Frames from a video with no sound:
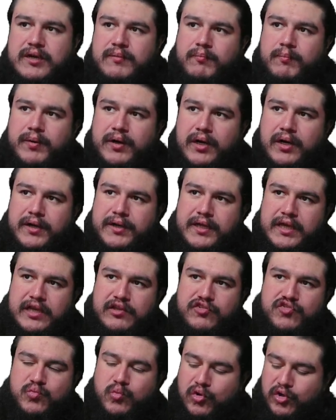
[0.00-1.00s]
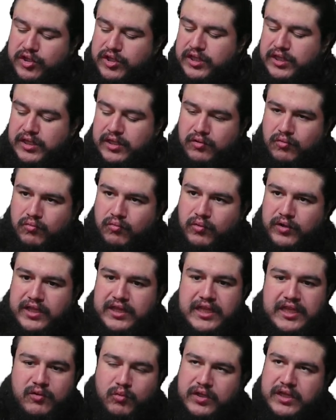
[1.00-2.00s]
but it's working
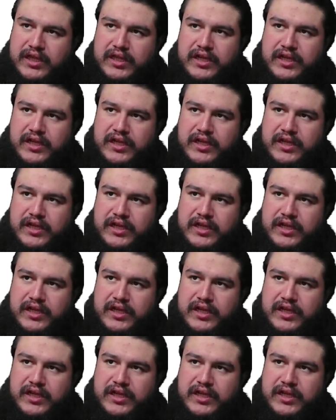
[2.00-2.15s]
really, really